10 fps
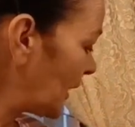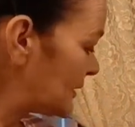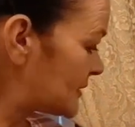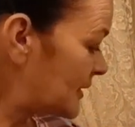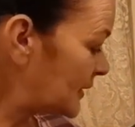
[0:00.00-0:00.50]

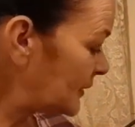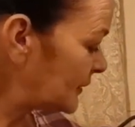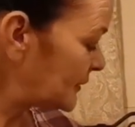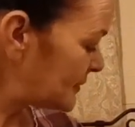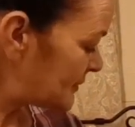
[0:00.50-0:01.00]
nice
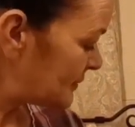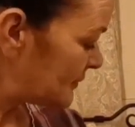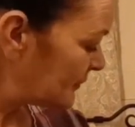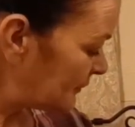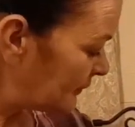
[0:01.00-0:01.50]
things
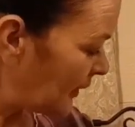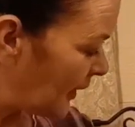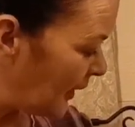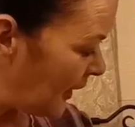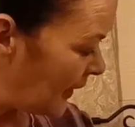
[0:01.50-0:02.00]

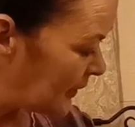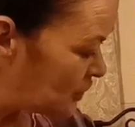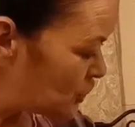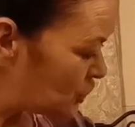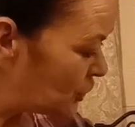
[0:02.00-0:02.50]
that I
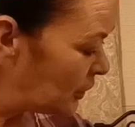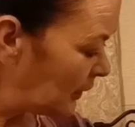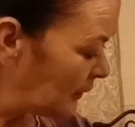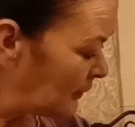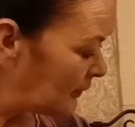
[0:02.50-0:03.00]
enjoy
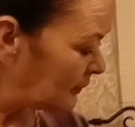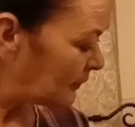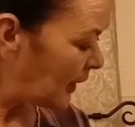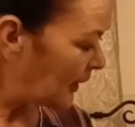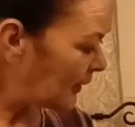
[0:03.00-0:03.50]

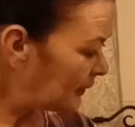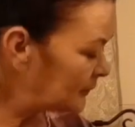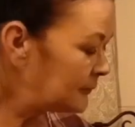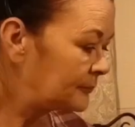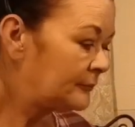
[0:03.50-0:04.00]

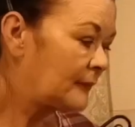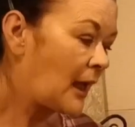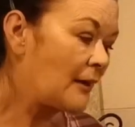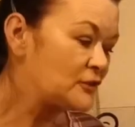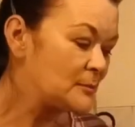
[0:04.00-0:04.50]

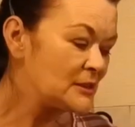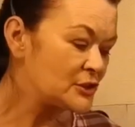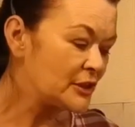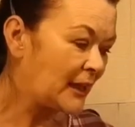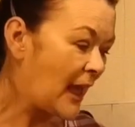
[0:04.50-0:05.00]
have to be
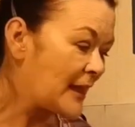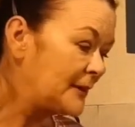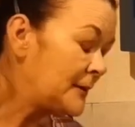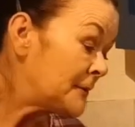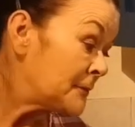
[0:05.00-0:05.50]
done
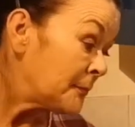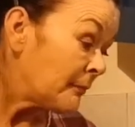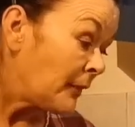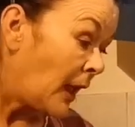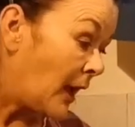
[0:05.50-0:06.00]
again.
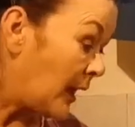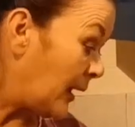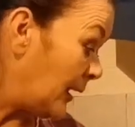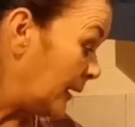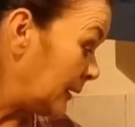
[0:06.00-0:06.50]

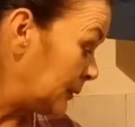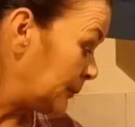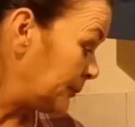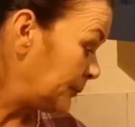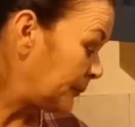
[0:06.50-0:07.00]

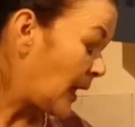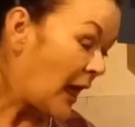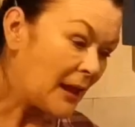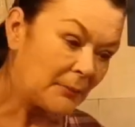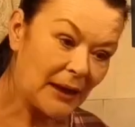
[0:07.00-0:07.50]
And
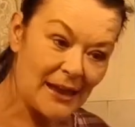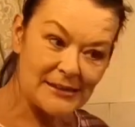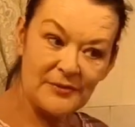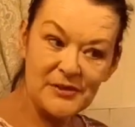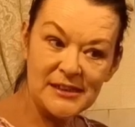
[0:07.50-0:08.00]
I'm
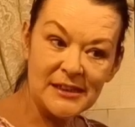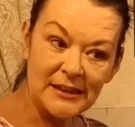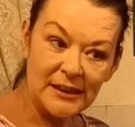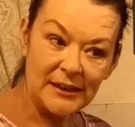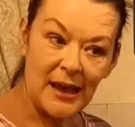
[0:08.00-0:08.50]
glad I've
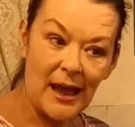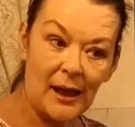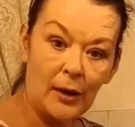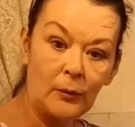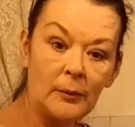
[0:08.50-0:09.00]
seen it
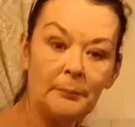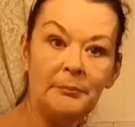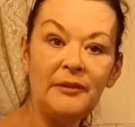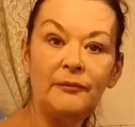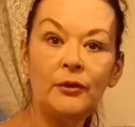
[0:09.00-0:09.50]
now
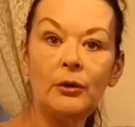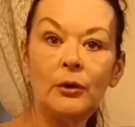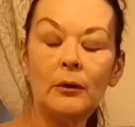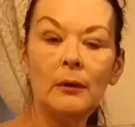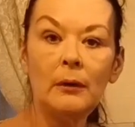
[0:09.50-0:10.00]

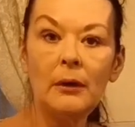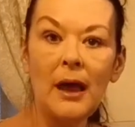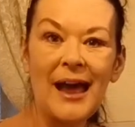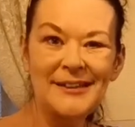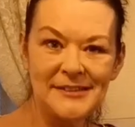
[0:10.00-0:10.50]
before
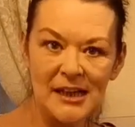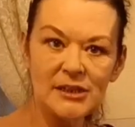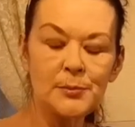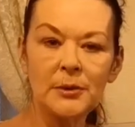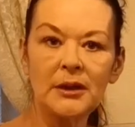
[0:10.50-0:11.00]
I
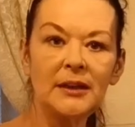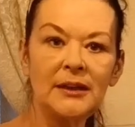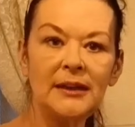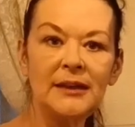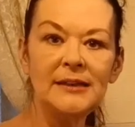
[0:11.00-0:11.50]

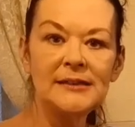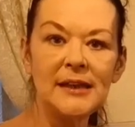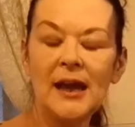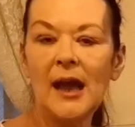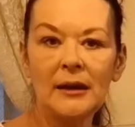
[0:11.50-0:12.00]
desperately need
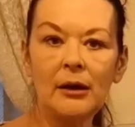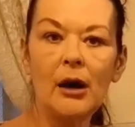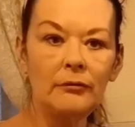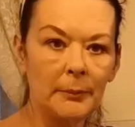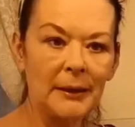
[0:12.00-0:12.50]
it and
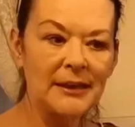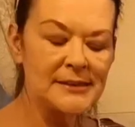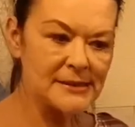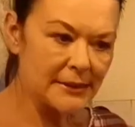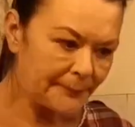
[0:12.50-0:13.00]
can't replace
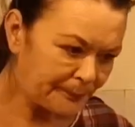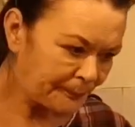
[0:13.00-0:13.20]
it.